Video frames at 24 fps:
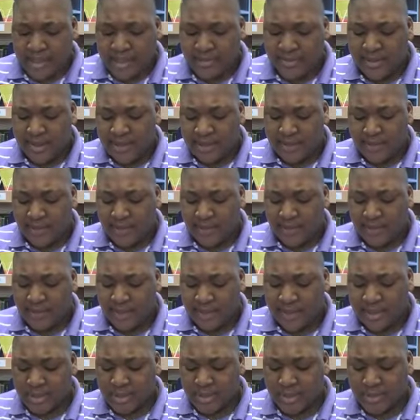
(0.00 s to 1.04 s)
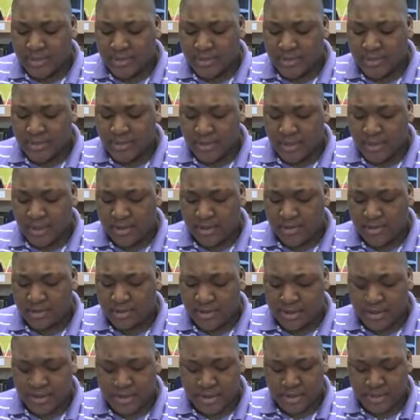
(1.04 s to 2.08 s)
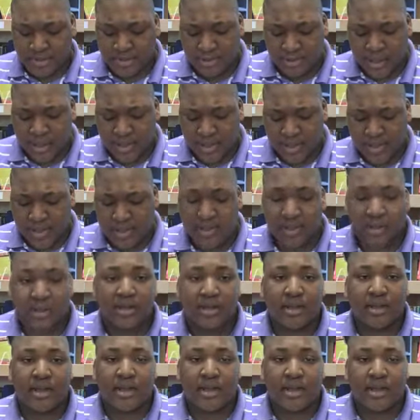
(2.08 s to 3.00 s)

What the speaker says: This reflection of his words was just what I needed.